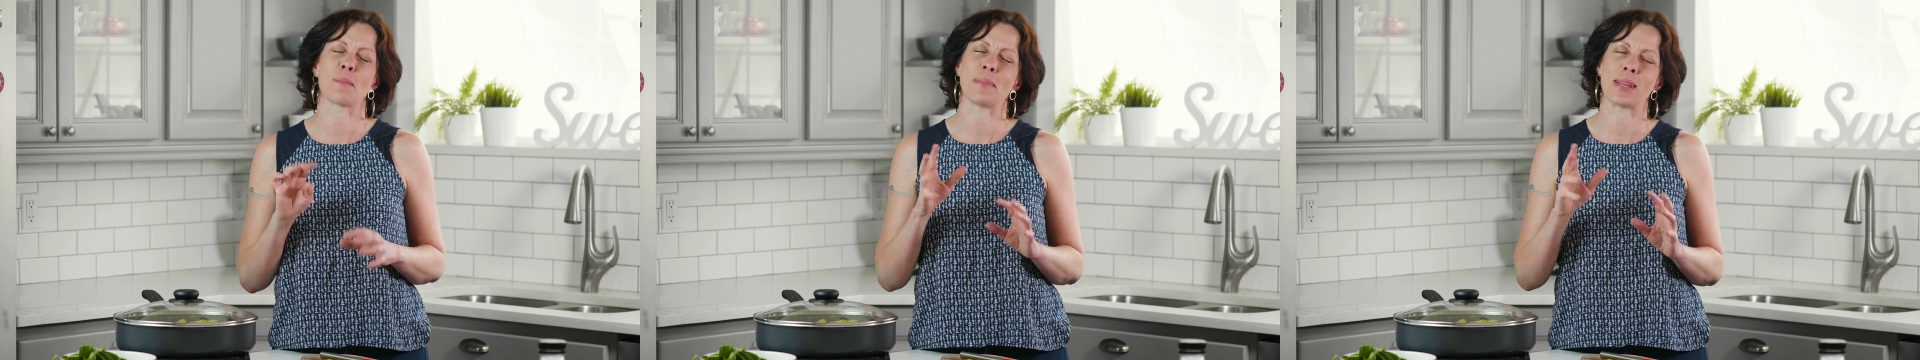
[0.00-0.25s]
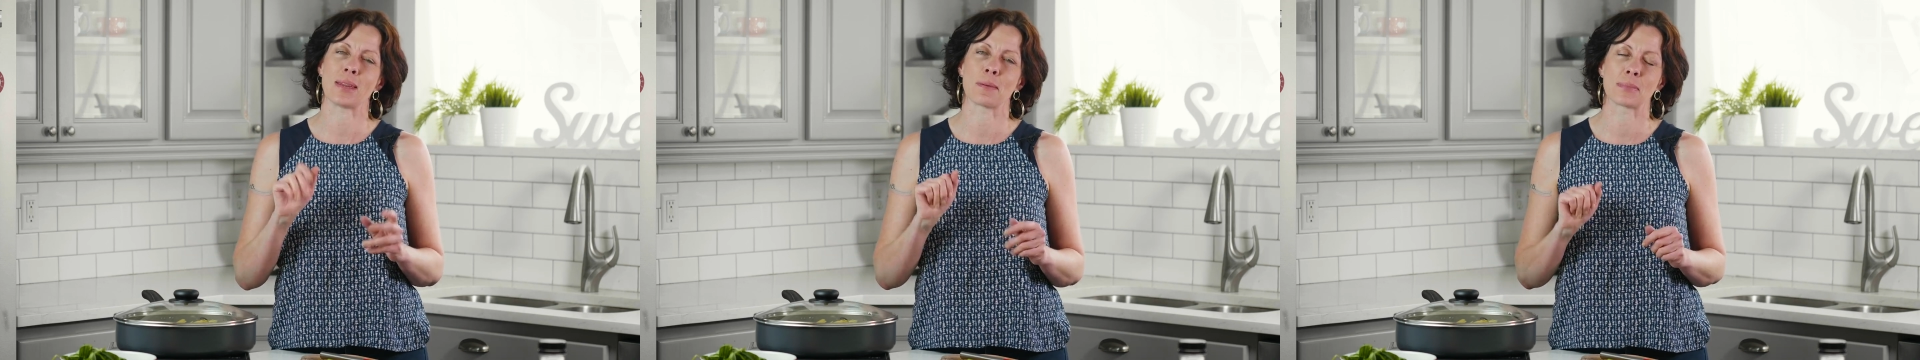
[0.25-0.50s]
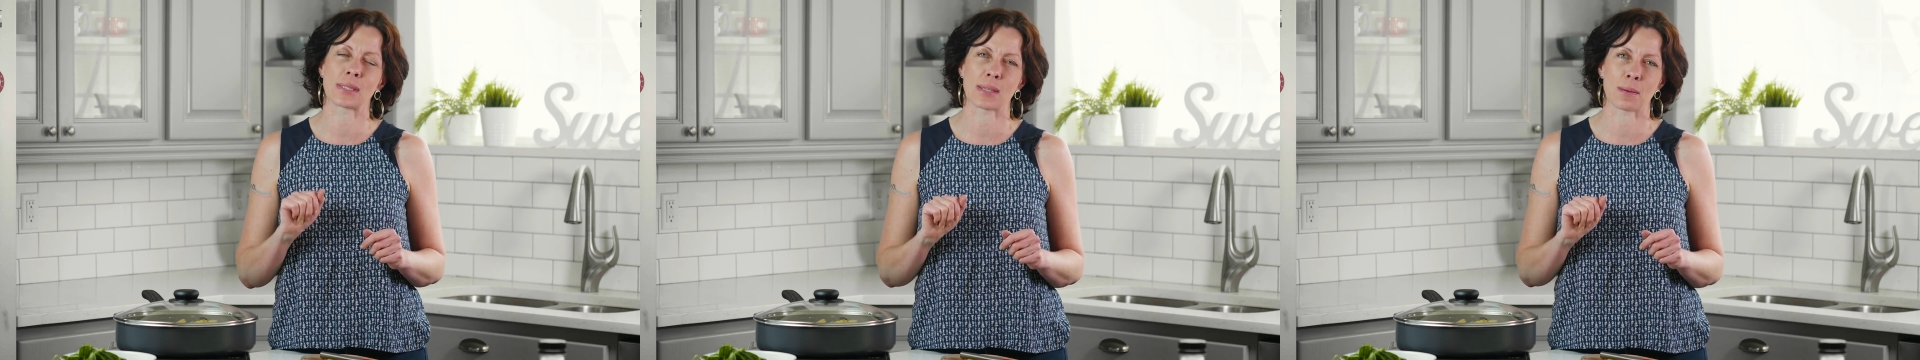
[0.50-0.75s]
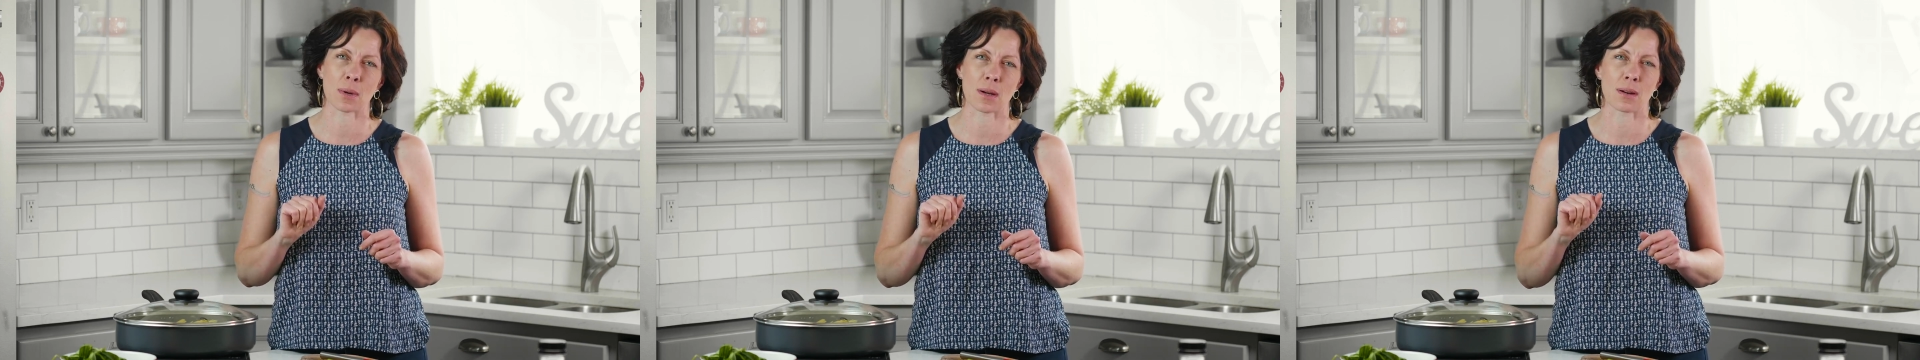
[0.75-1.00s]
a medium
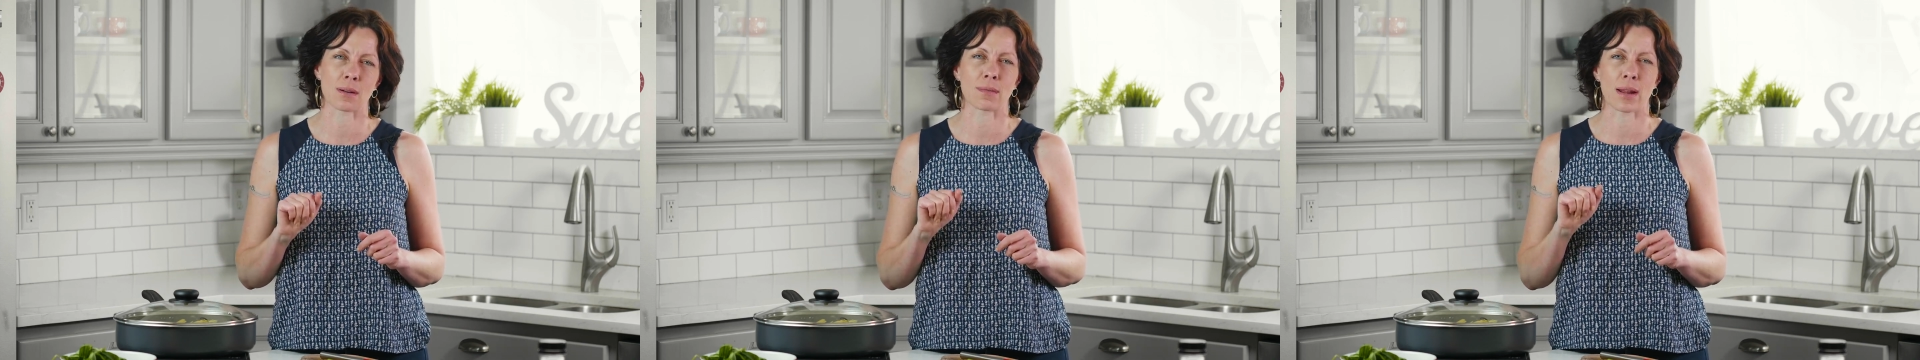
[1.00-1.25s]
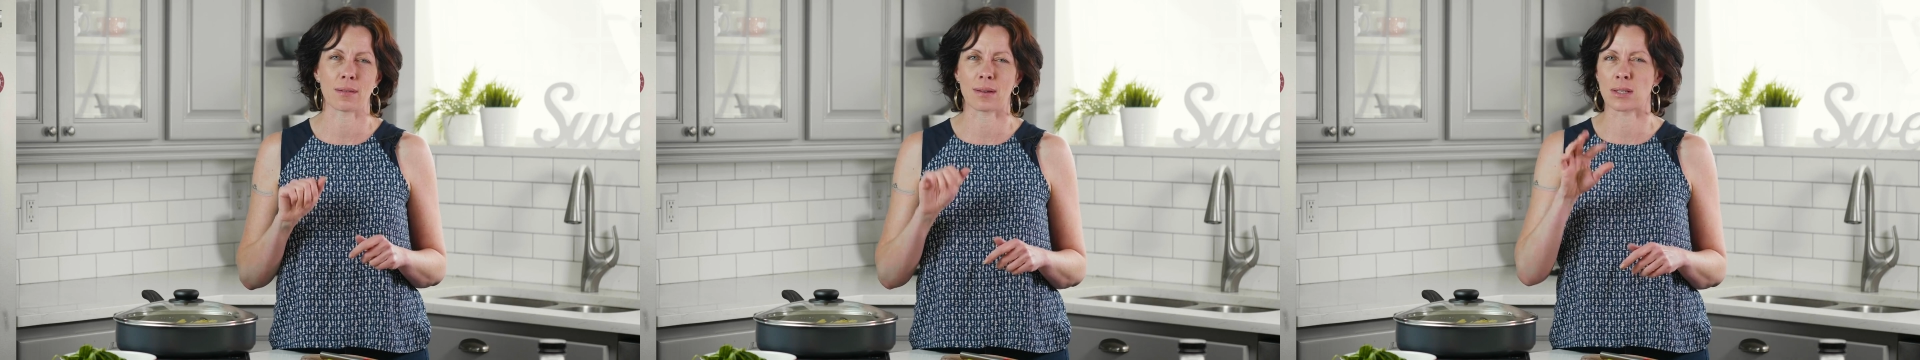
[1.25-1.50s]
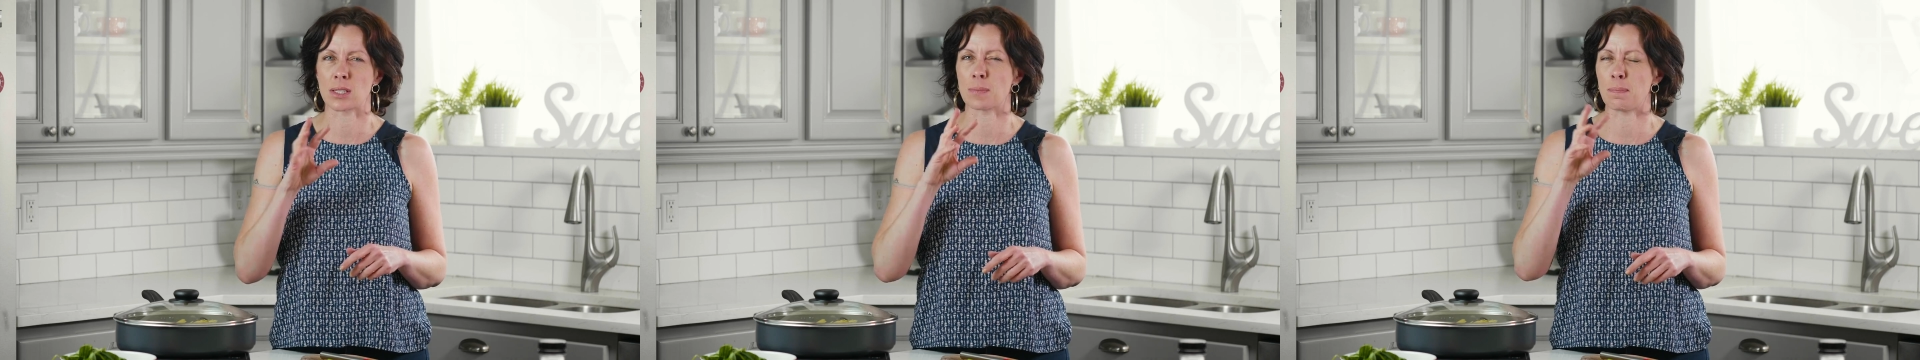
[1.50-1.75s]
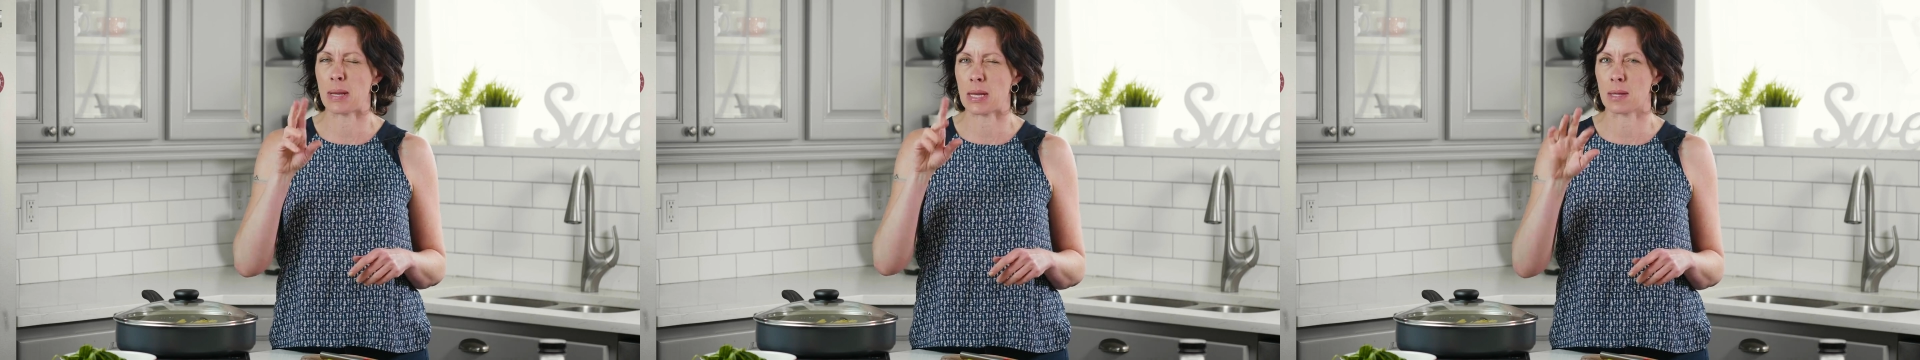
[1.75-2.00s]
simmer, right
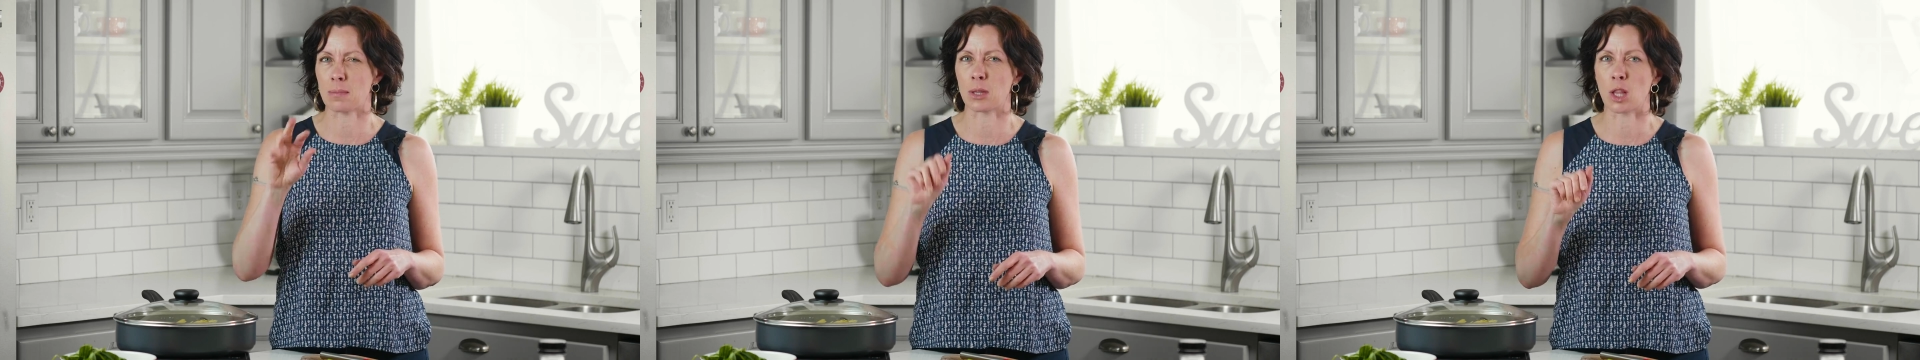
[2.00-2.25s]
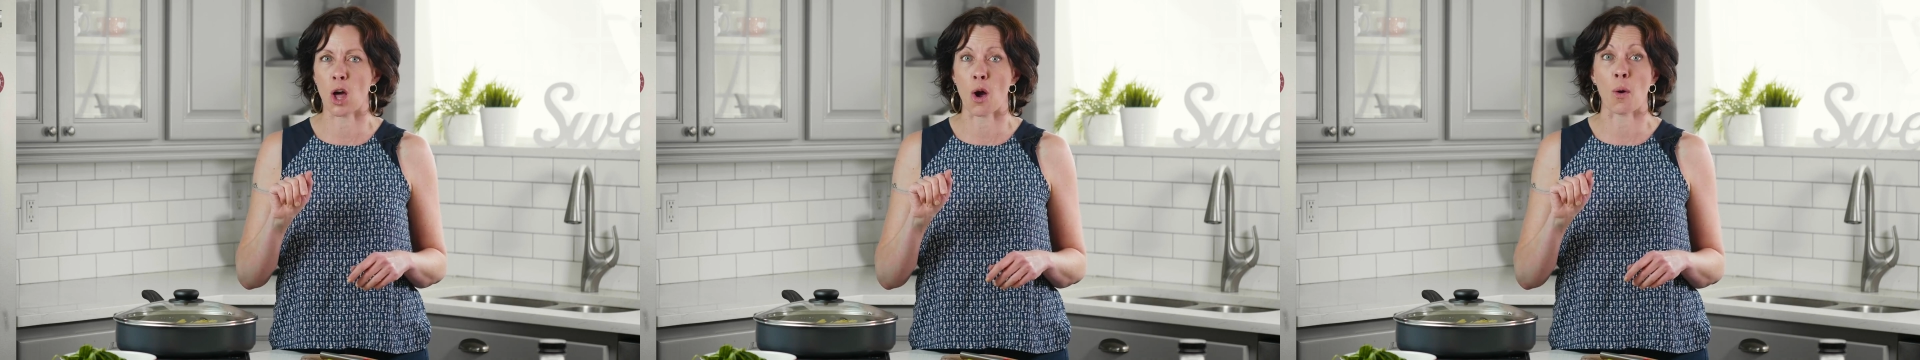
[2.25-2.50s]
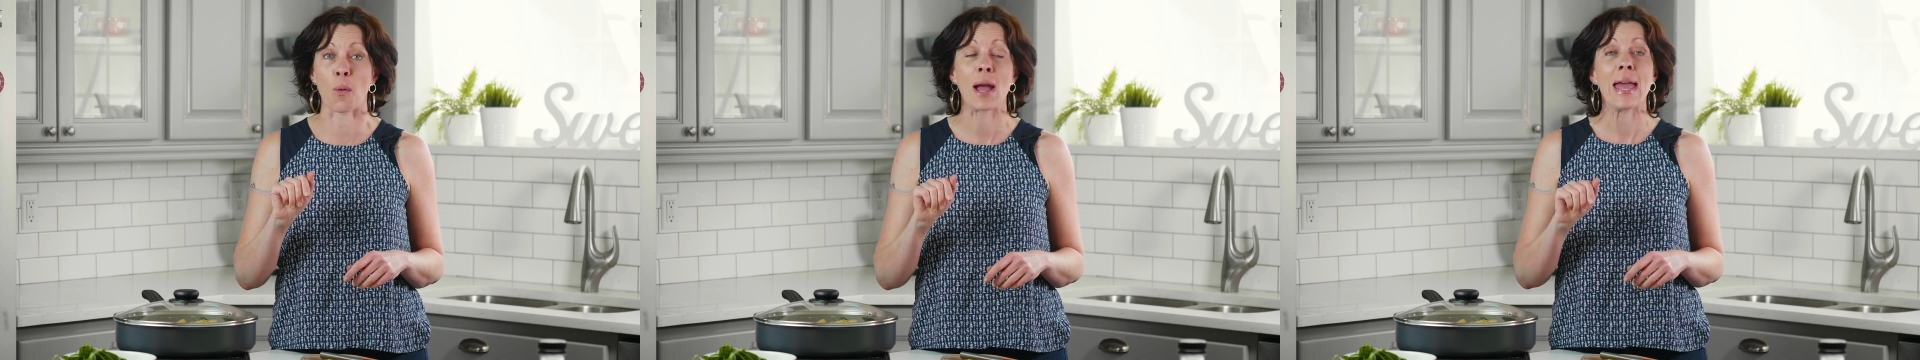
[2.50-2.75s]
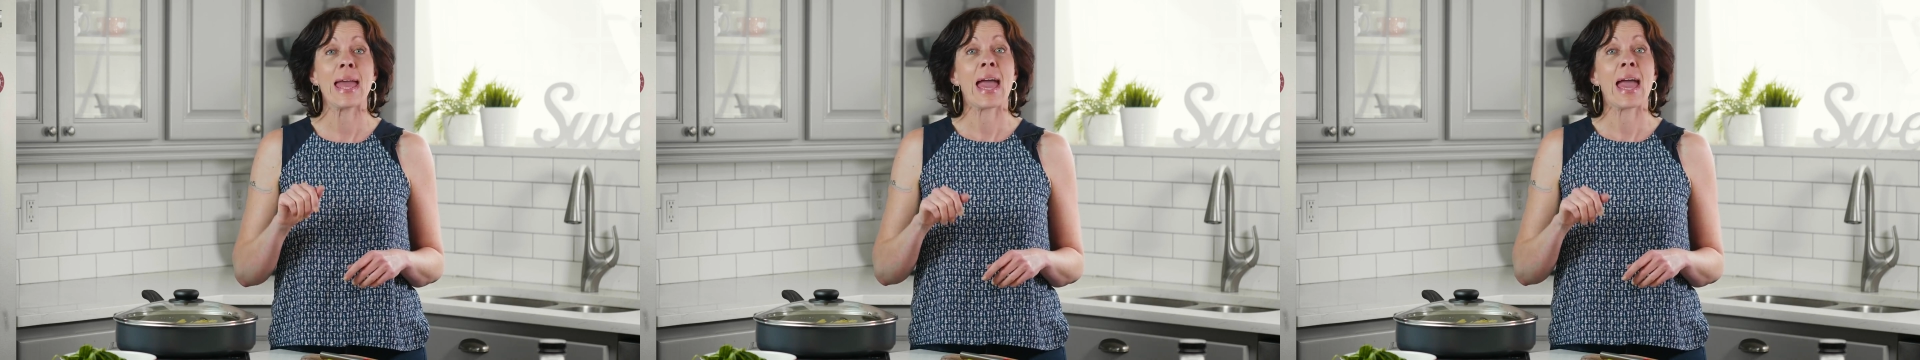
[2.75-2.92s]
around medium low,